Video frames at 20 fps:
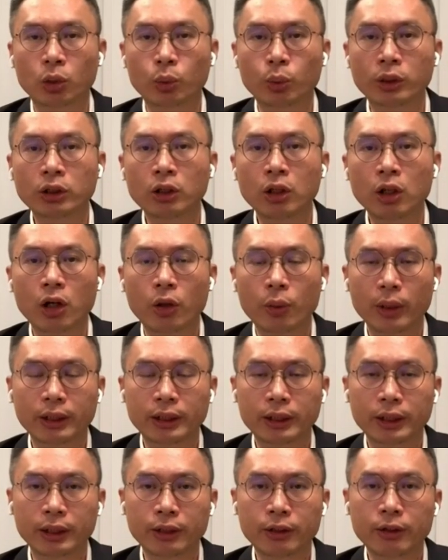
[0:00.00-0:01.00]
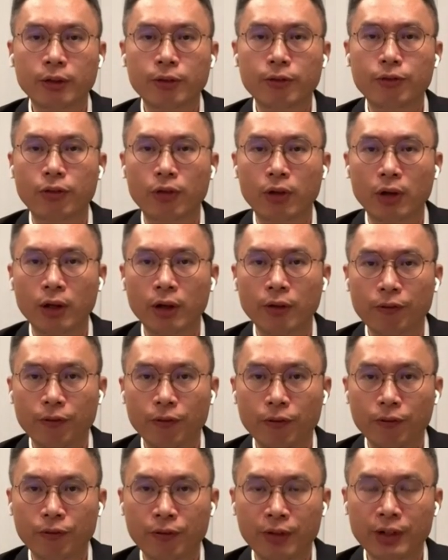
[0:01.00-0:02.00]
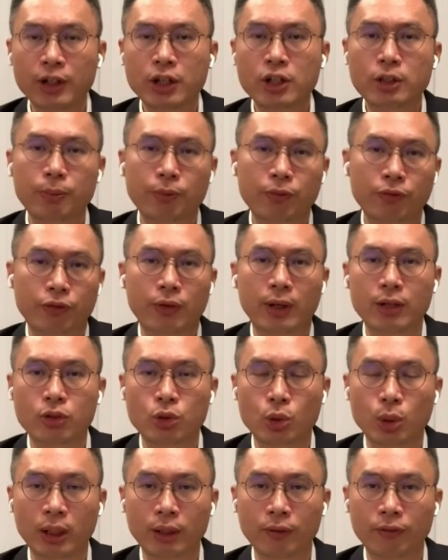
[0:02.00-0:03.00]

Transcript: So we know already for the Venus fly,